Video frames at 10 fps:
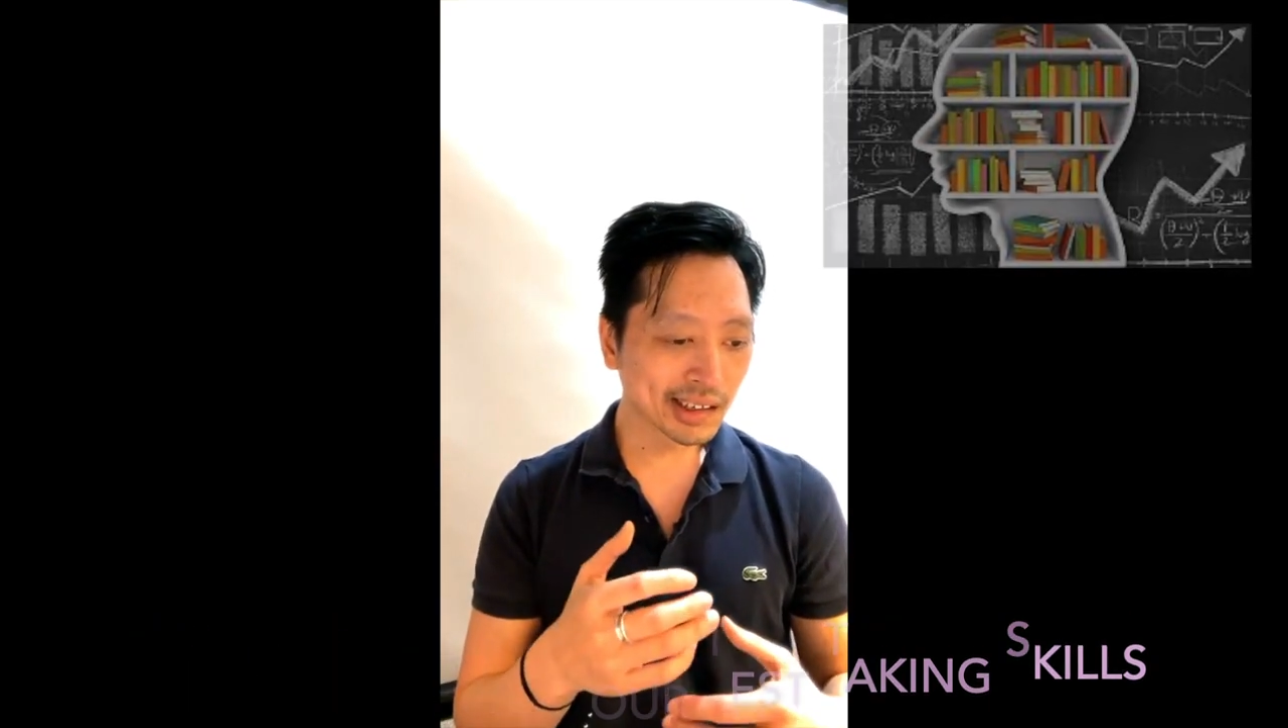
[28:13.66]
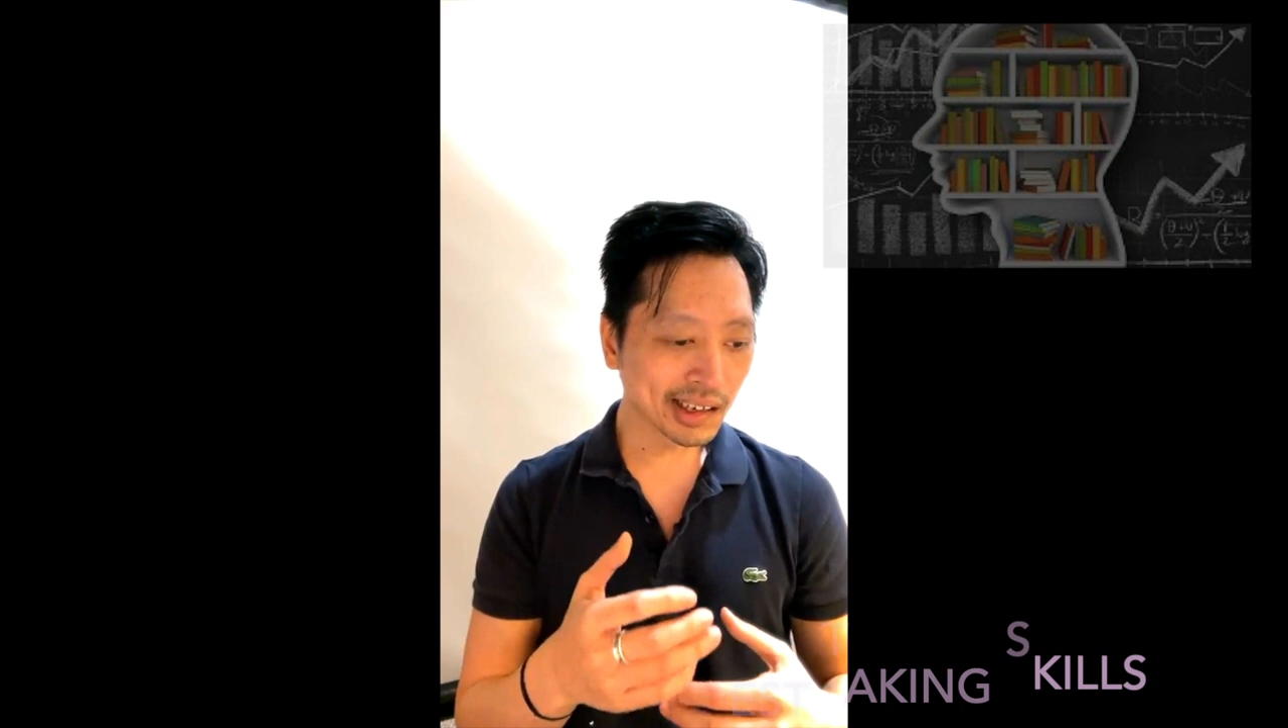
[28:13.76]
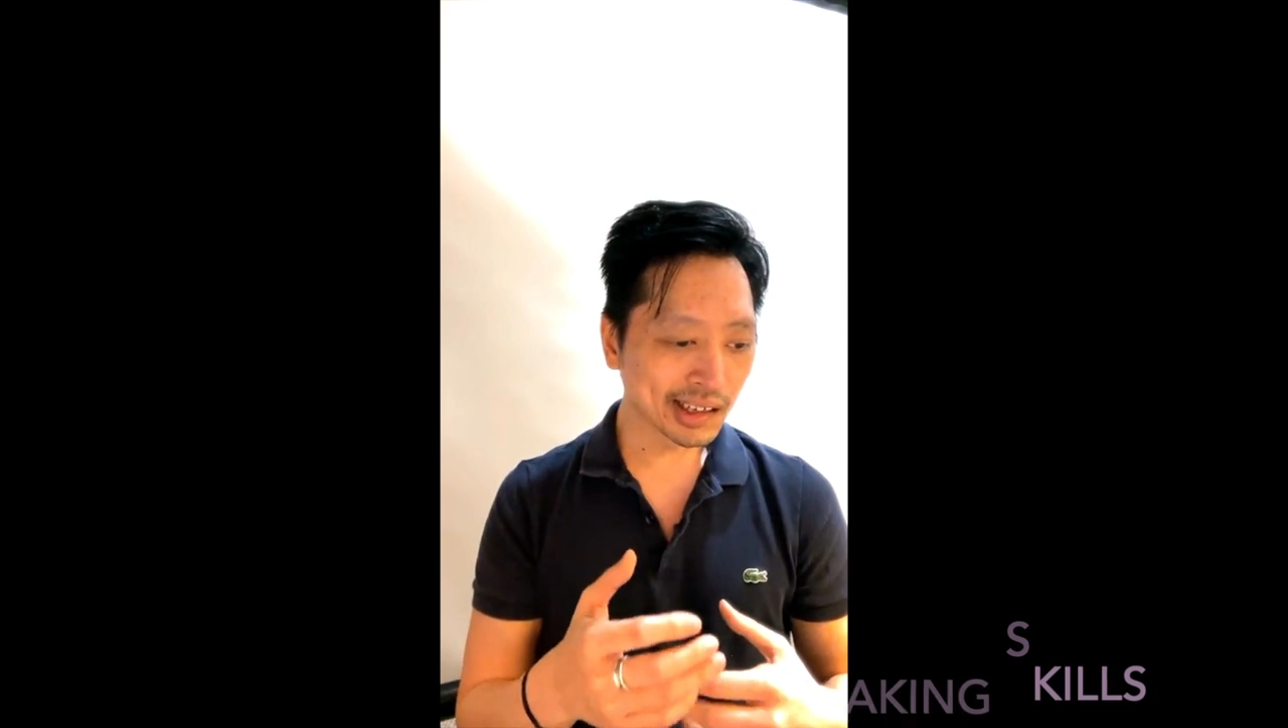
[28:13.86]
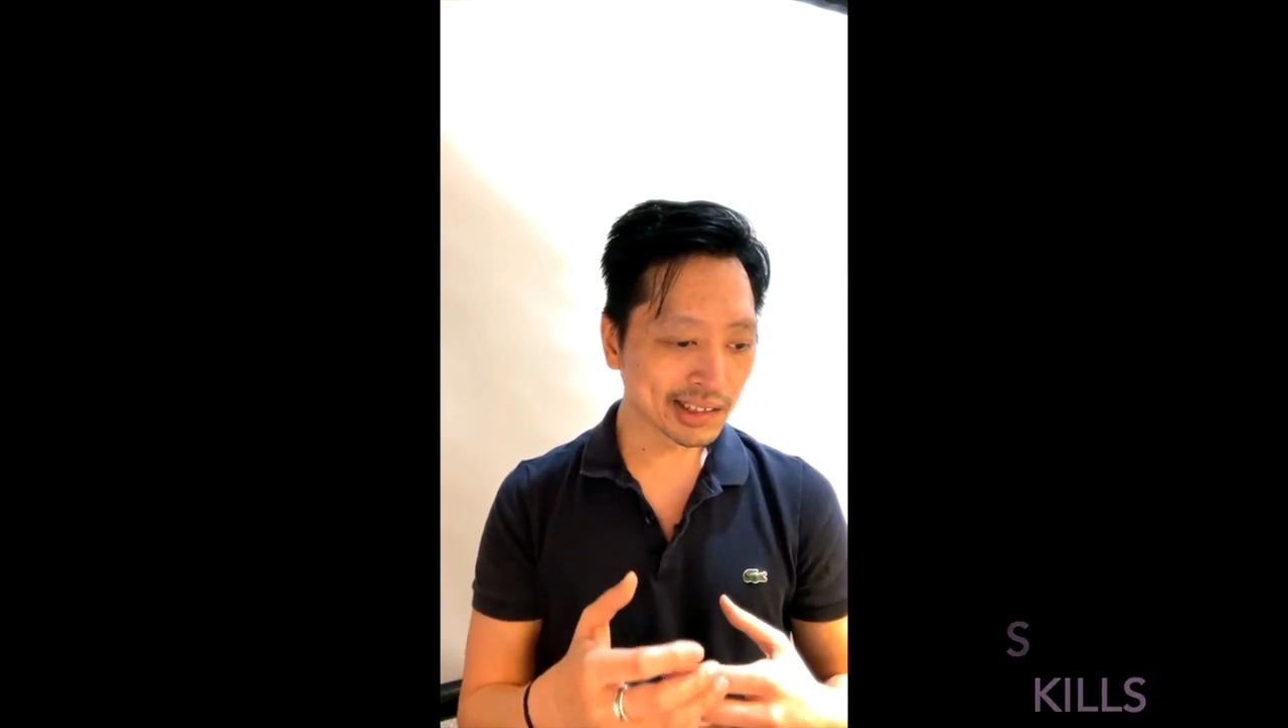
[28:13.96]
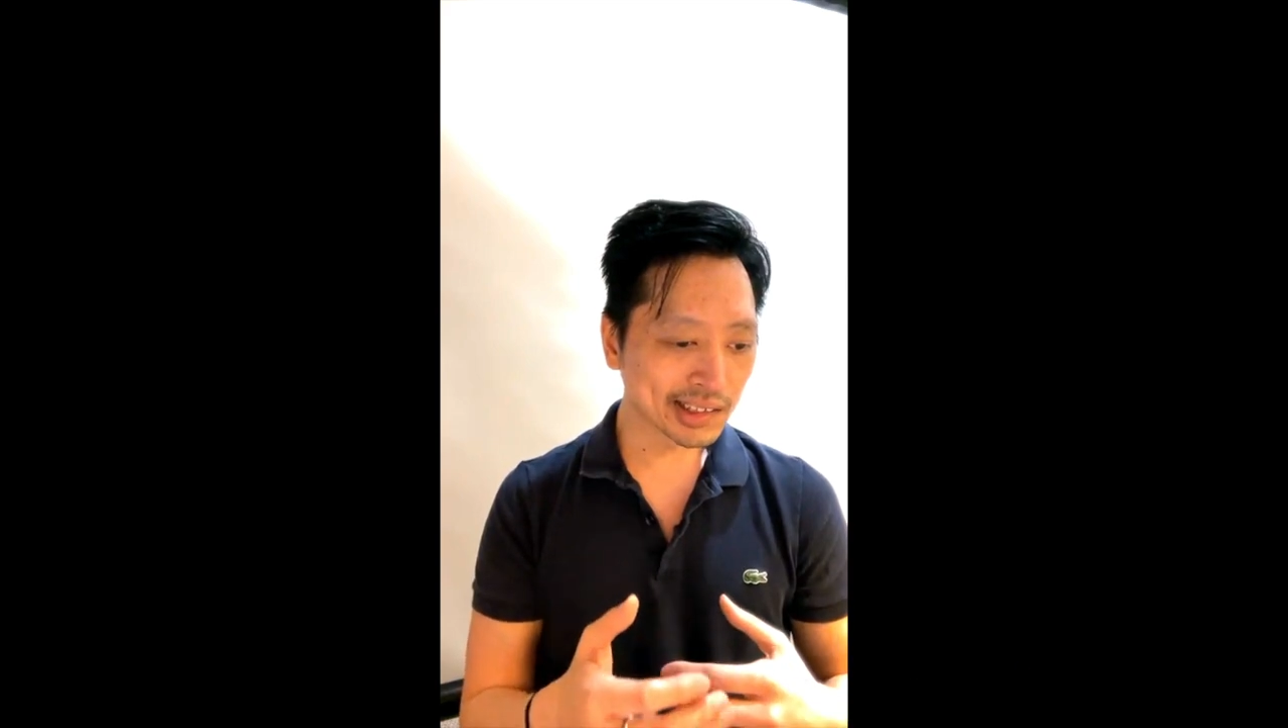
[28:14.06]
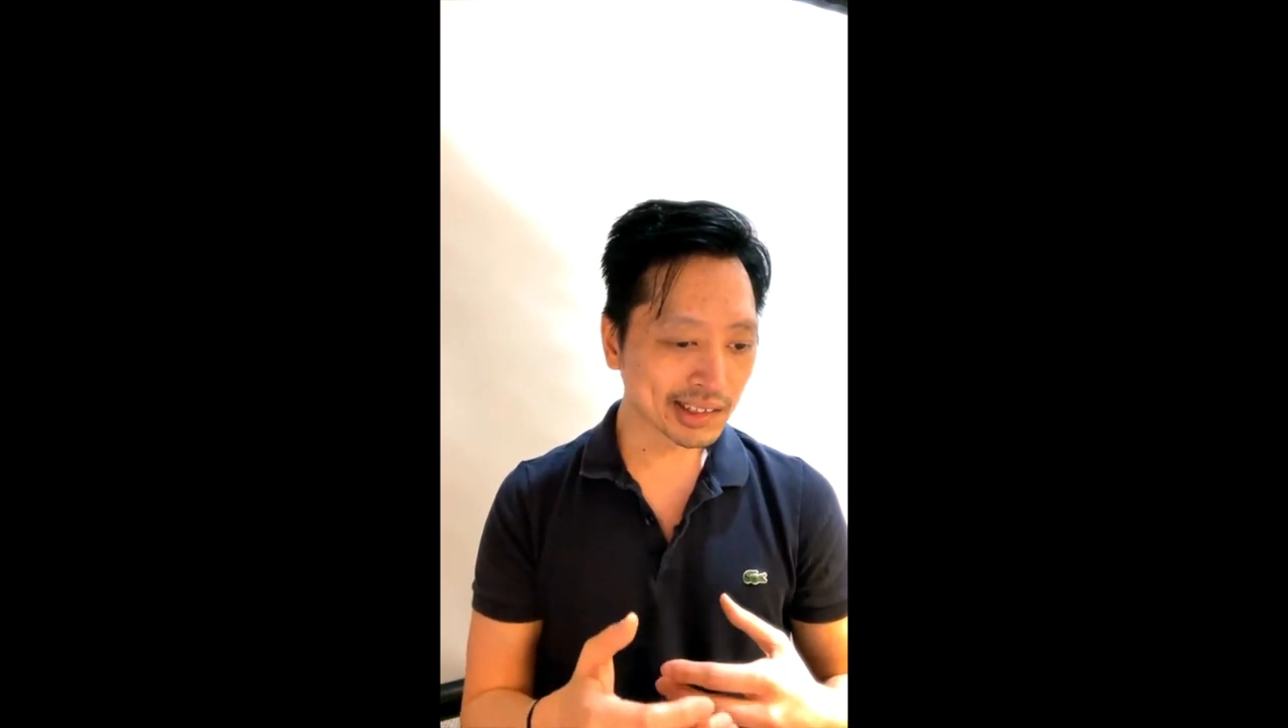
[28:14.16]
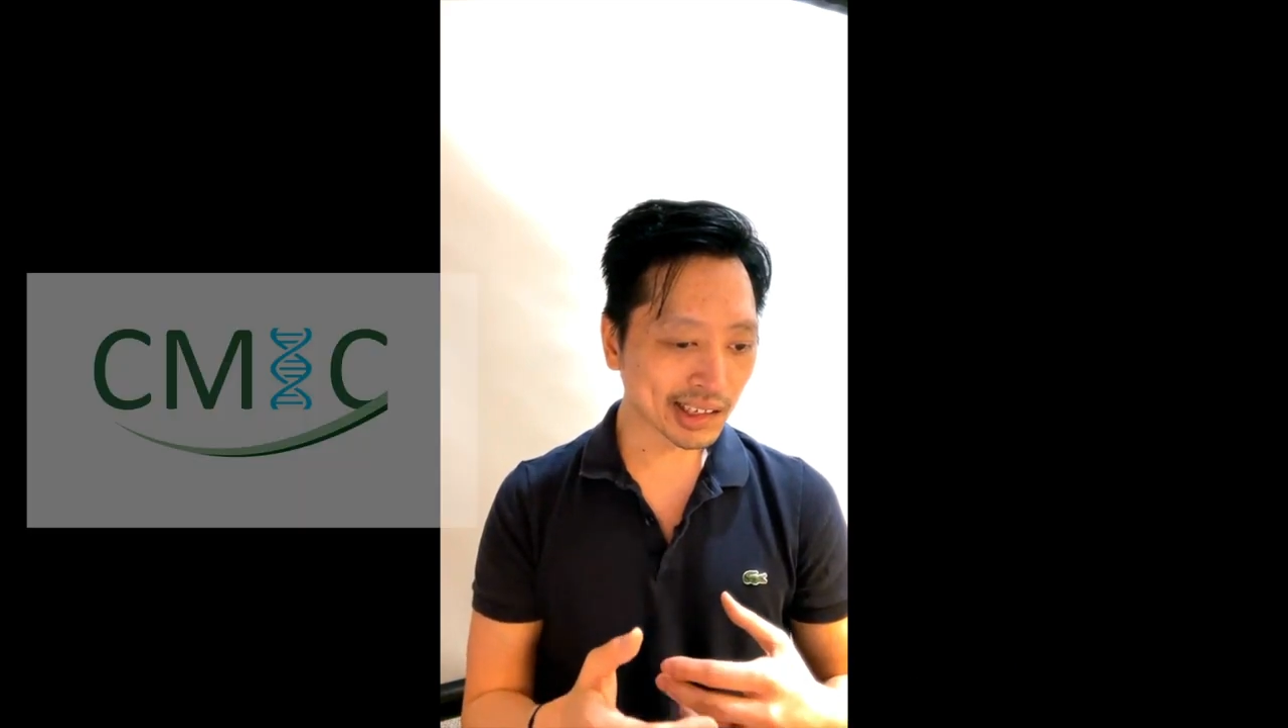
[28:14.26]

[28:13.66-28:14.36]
it's,